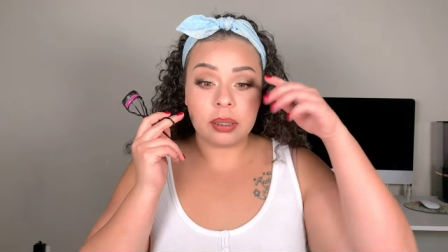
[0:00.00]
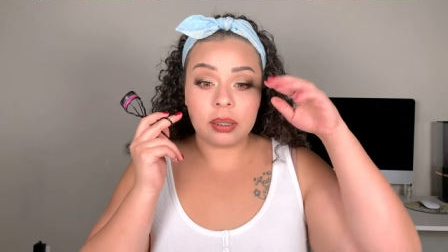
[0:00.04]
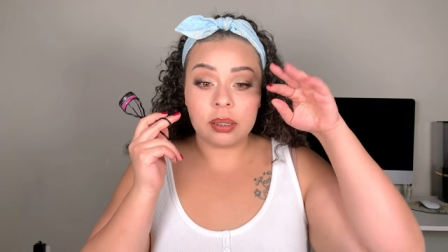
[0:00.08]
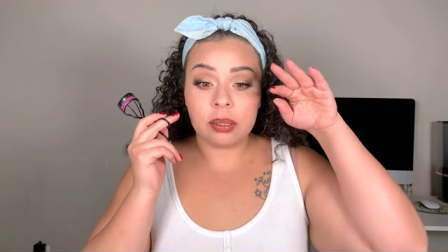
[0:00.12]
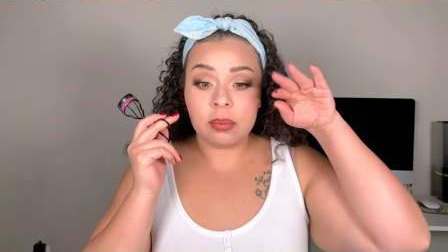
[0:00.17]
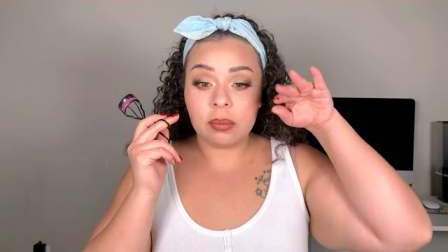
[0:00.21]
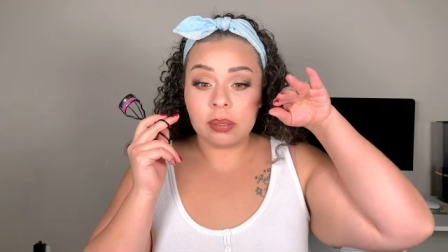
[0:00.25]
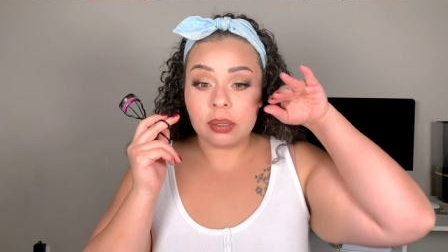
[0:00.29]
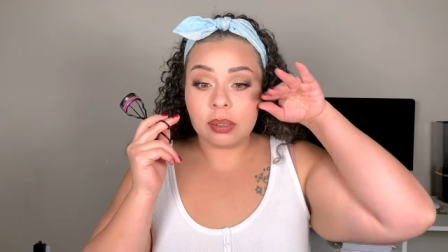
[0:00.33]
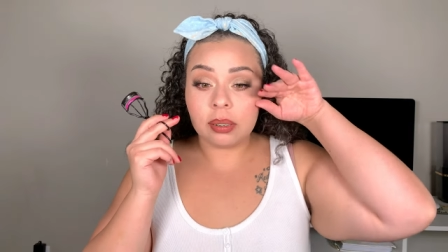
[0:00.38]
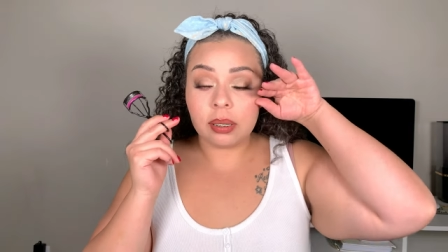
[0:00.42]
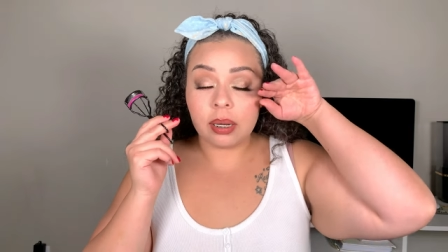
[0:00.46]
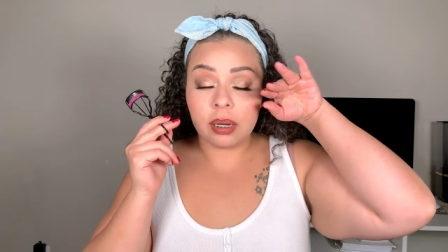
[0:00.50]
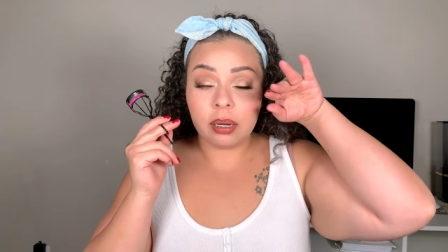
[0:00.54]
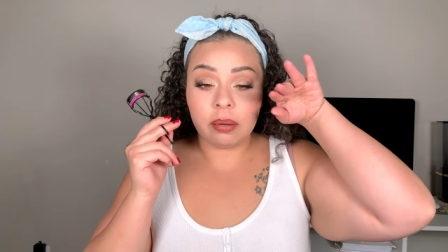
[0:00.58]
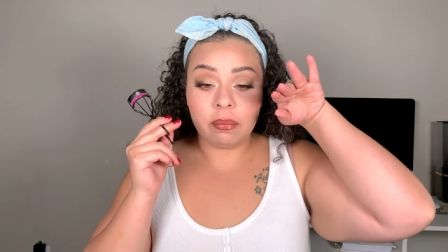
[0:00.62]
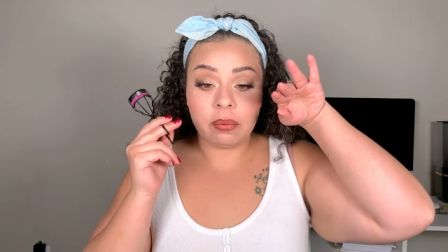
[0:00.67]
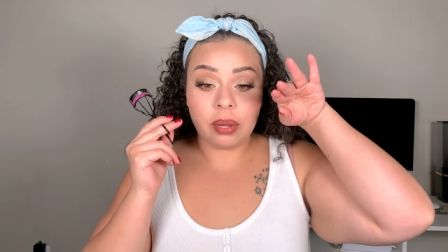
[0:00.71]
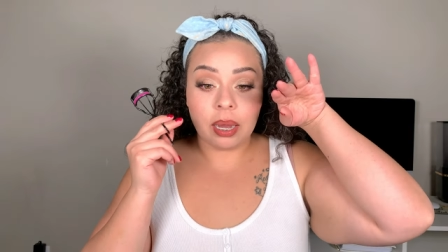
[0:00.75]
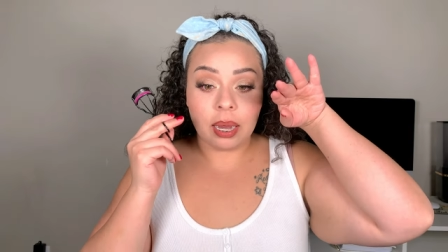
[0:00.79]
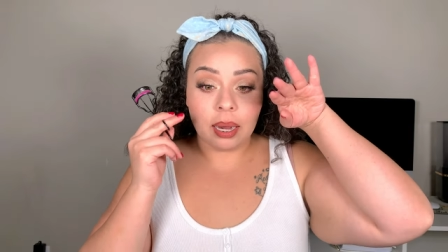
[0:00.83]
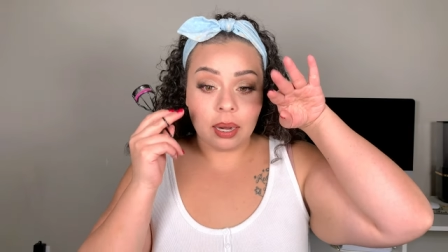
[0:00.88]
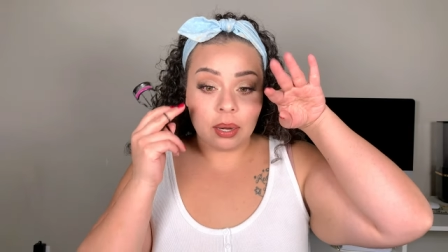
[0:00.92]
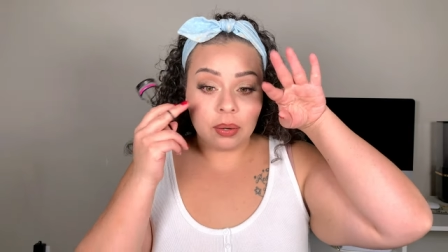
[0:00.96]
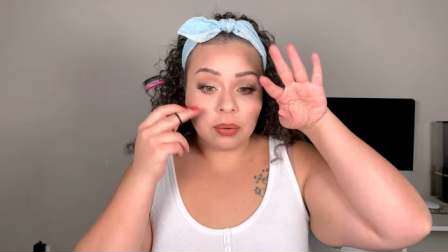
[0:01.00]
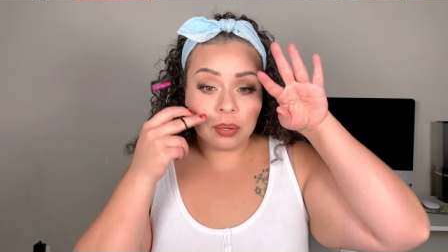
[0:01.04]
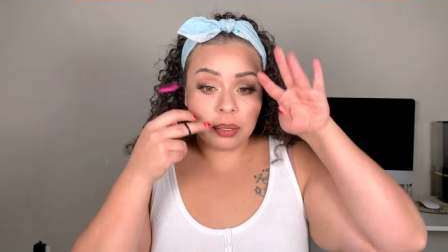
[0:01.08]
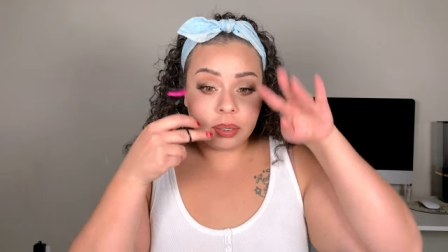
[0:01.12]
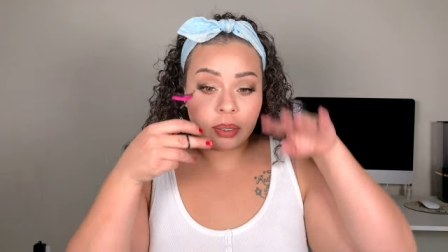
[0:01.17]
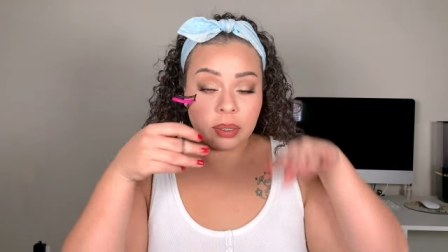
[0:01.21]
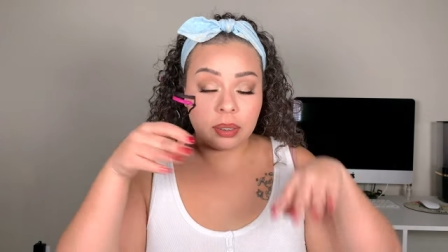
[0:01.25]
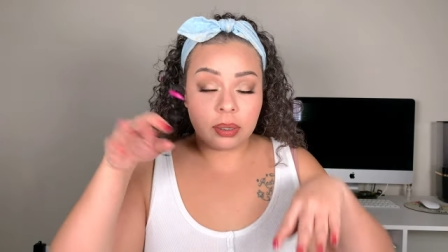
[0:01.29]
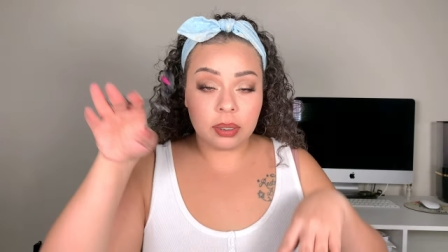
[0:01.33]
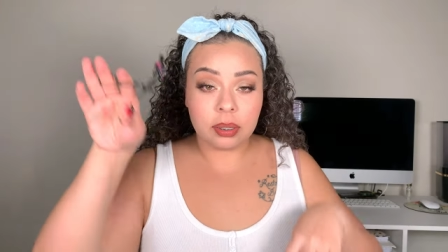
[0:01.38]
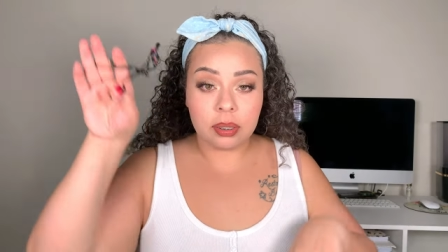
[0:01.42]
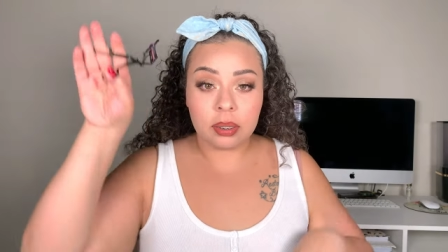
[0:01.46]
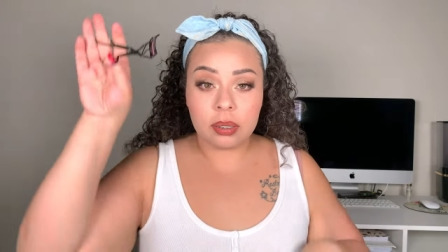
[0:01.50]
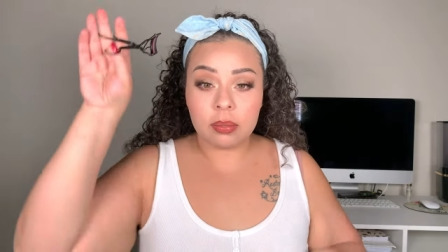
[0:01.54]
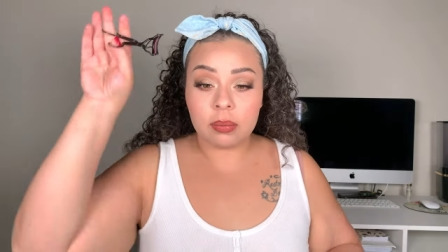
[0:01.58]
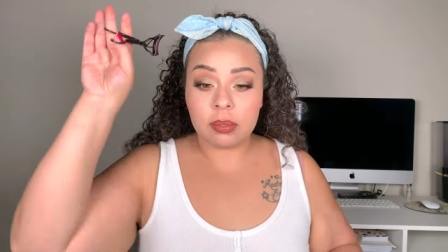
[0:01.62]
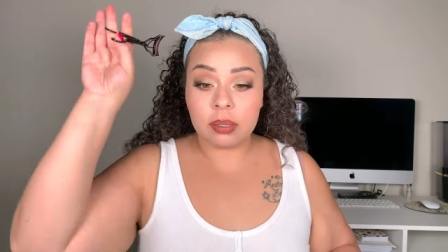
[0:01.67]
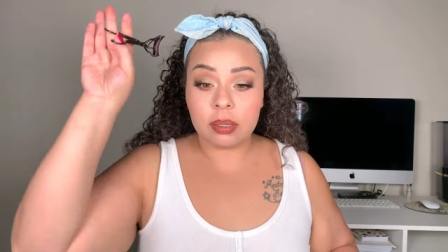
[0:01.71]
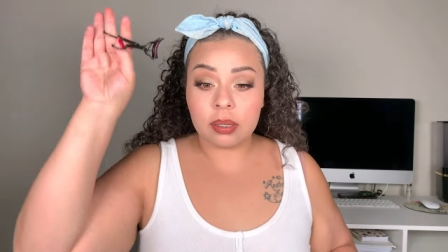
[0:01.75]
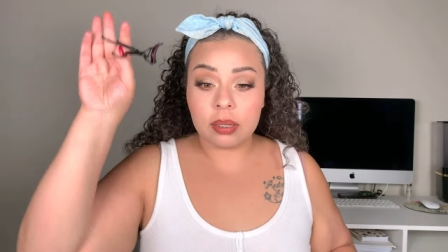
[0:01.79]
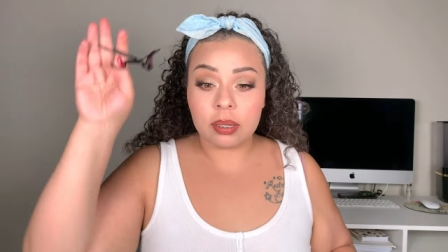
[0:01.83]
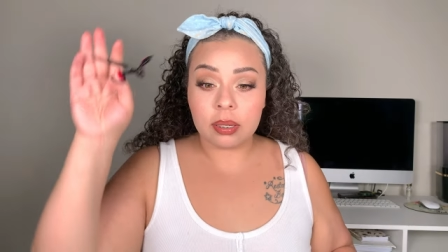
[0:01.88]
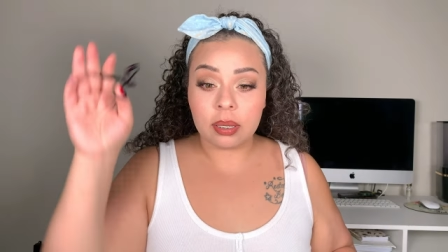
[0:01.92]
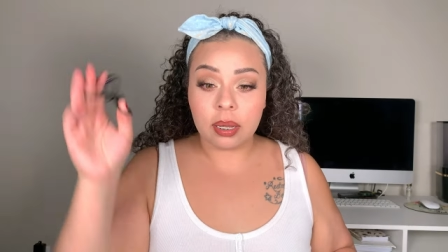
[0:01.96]
this one's kind of out and then this
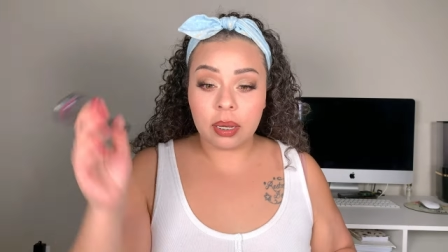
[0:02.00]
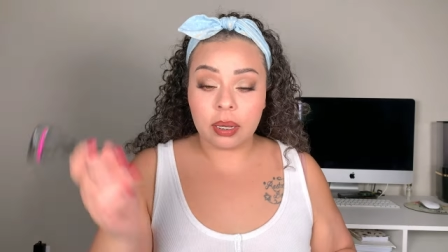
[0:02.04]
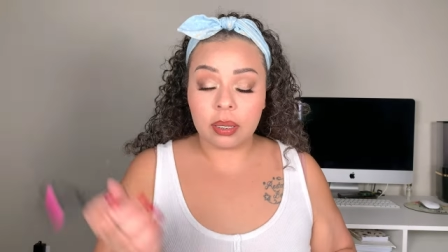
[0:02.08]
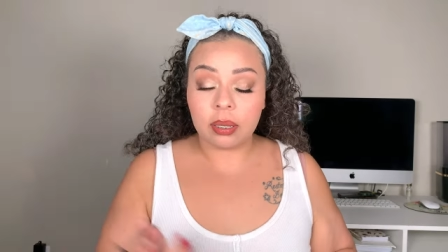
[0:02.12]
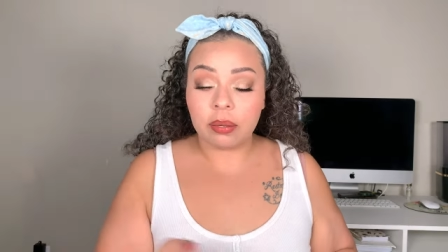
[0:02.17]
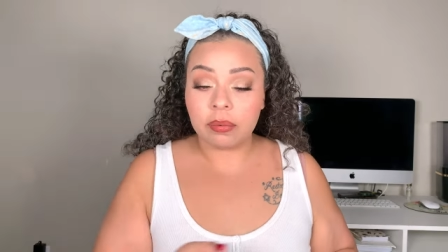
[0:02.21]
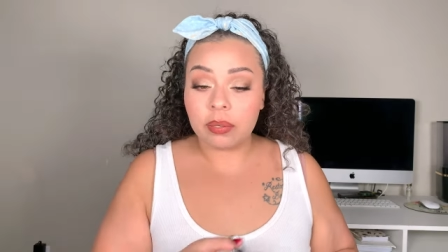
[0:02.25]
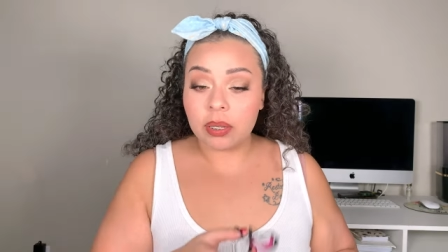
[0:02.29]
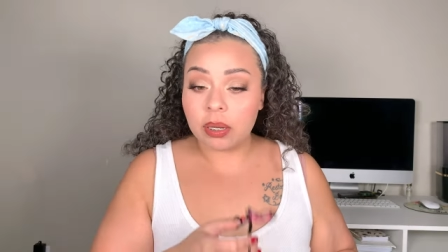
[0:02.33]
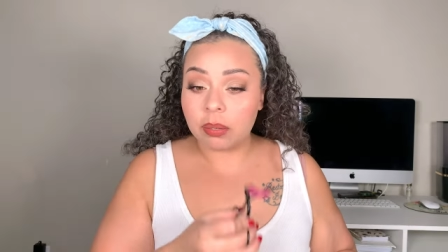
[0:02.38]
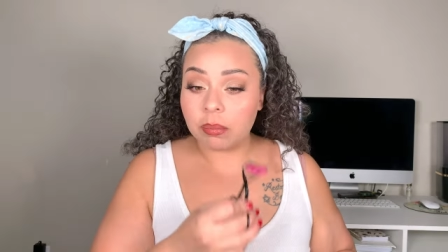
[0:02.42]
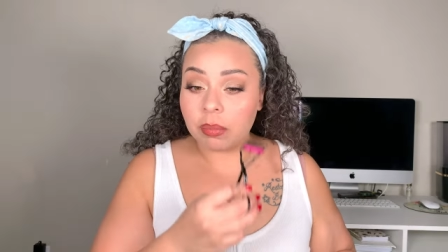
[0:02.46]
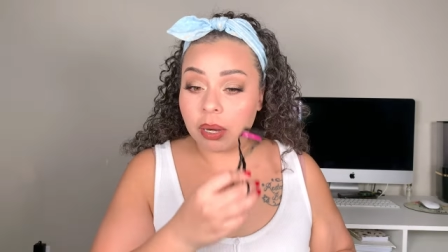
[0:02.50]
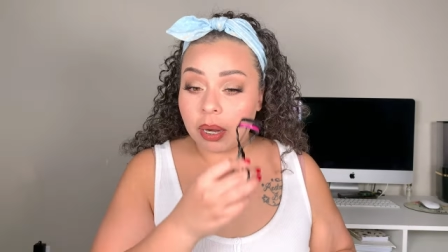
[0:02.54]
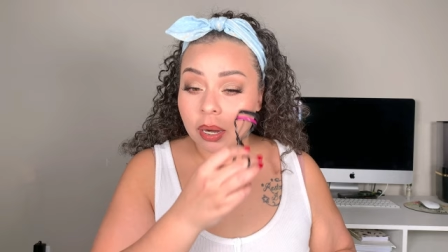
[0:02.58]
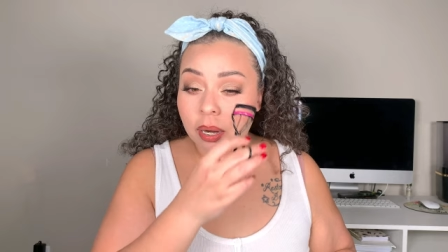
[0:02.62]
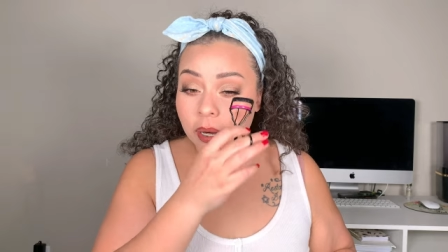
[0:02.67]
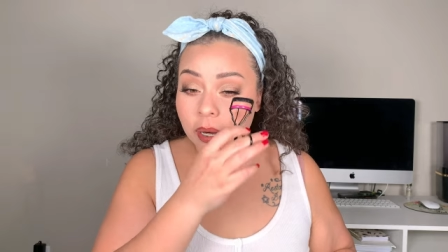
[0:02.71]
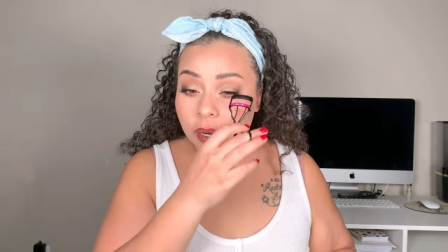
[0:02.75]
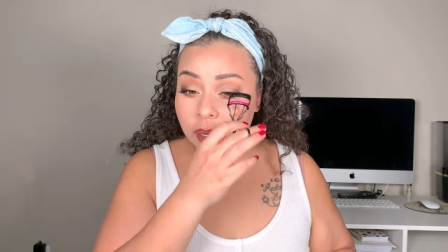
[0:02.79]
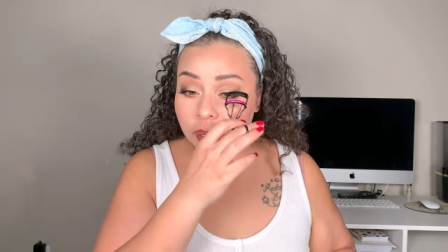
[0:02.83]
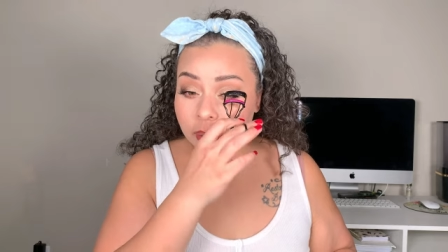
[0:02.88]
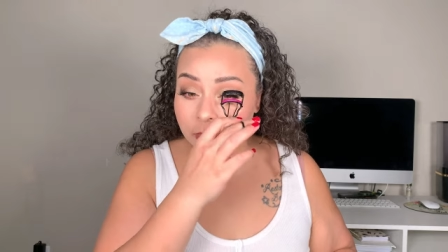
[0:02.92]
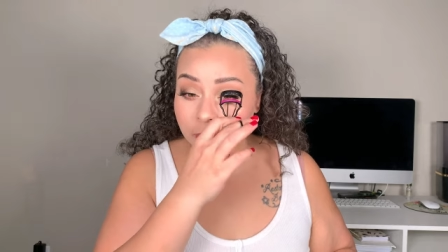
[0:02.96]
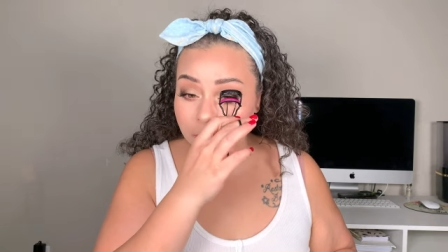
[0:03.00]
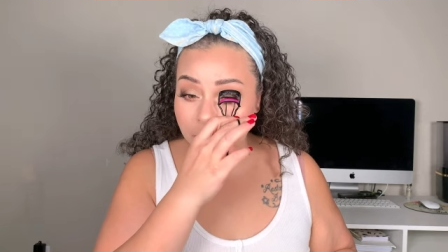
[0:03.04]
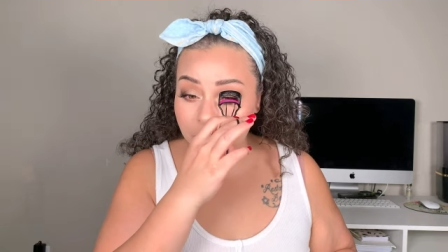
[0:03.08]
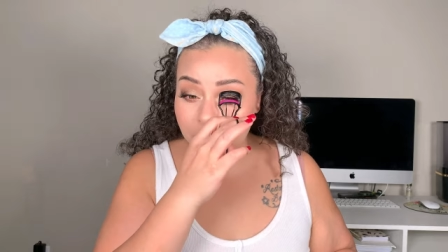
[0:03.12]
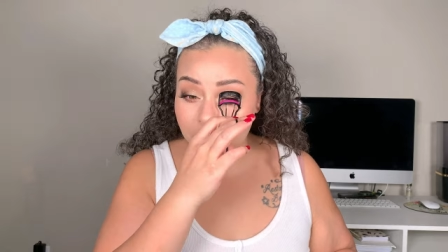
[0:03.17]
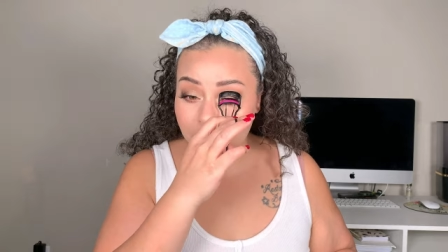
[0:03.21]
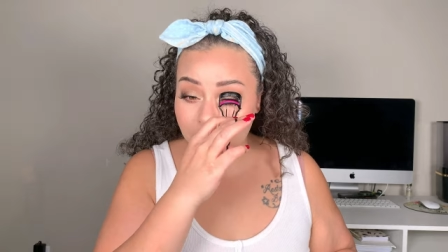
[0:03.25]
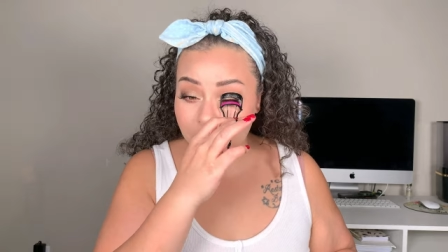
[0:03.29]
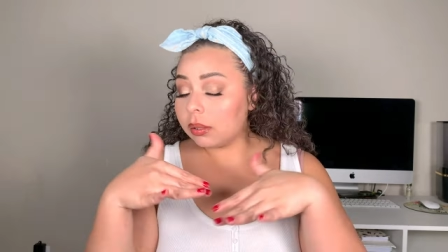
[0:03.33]
one's like lifting my eye up.